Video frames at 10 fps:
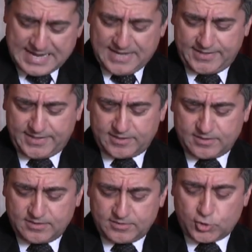
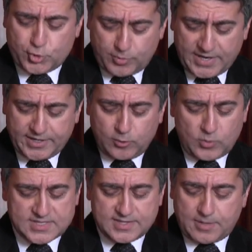adding, the trial
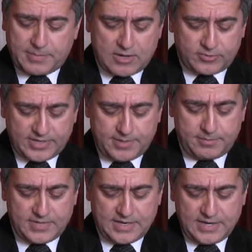wasn't about
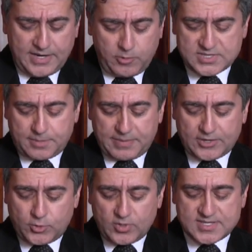him, it was
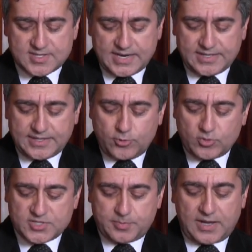about USAID and
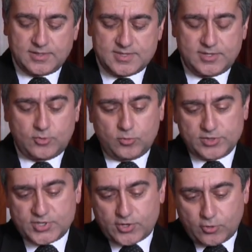US policy
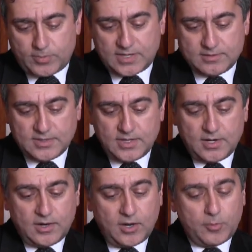towards Cuba.
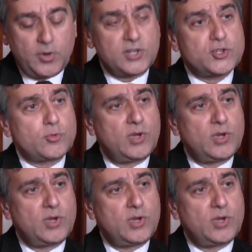On March